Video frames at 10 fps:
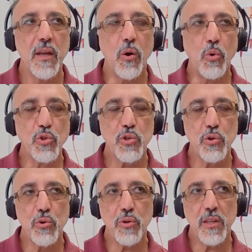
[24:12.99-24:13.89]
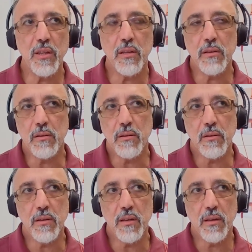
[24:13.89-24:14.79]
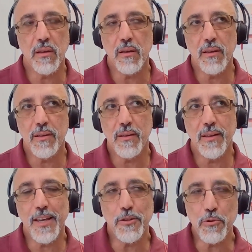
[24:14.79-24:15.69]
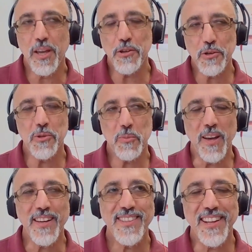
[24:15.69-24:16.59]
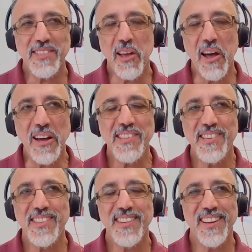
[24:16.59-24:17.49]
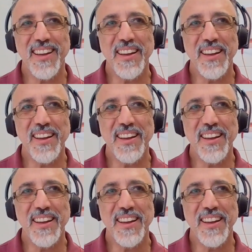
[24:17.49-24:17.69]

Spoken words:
Also in the education space, that's us,